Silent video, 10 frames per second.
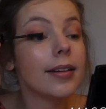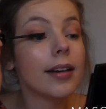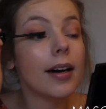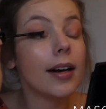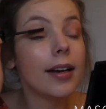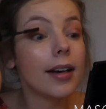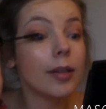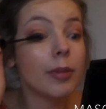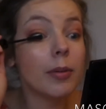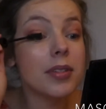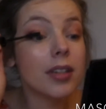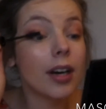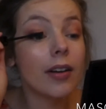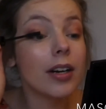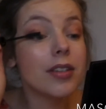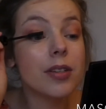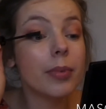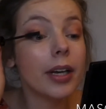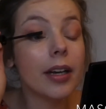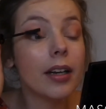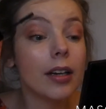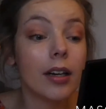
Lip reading: I like my mascara to be